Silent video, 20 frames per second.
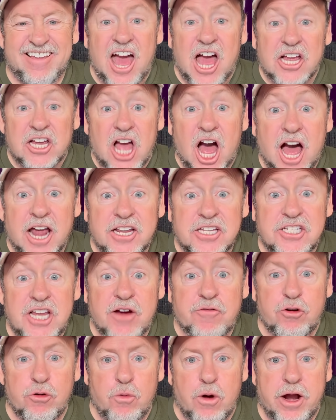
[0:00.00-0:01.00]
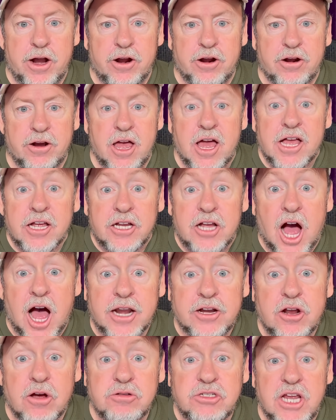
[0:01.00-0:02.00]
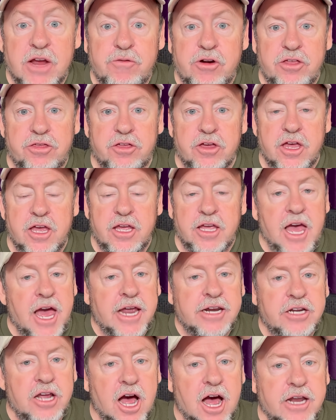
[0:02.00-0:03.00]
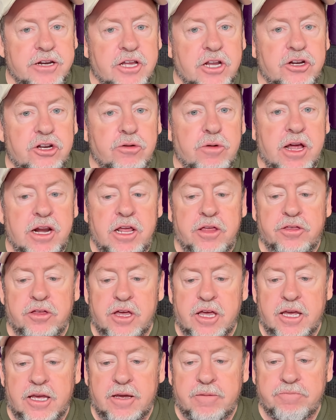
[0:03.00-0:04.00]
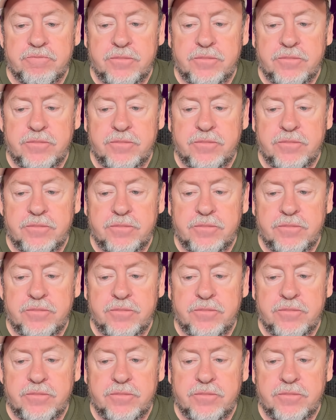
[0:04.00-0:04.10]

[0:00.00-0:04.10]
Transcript: God is everywhere. God knows everything, and God can do anything.